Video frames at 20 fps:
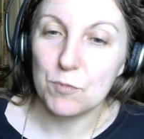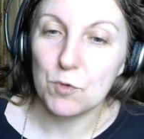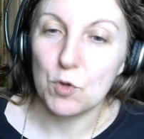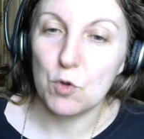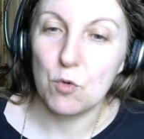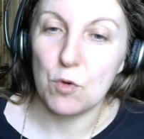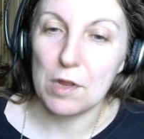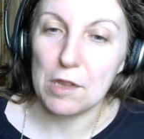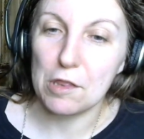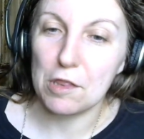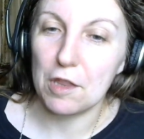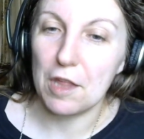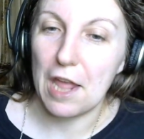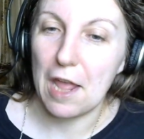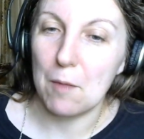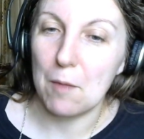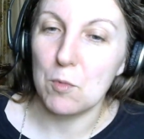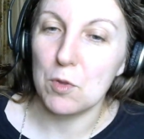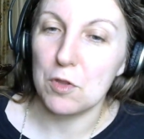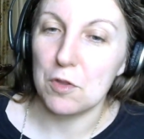Chris
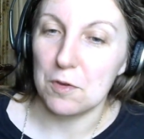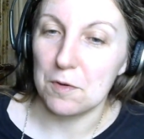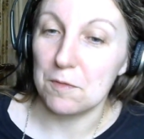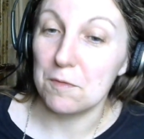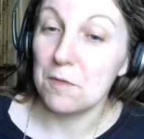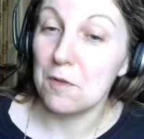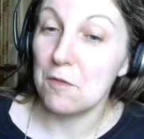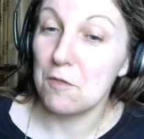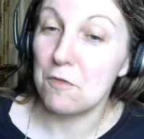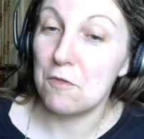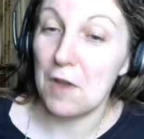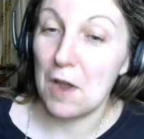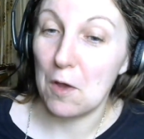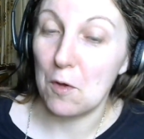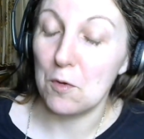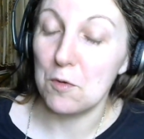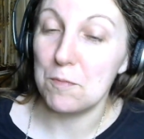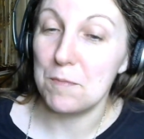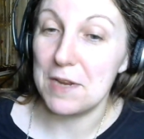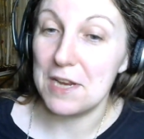Hamilton
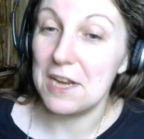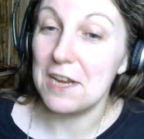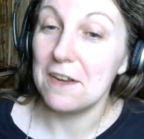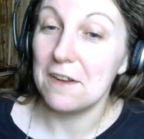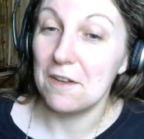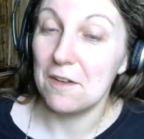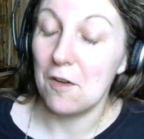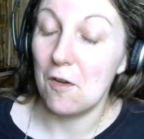found me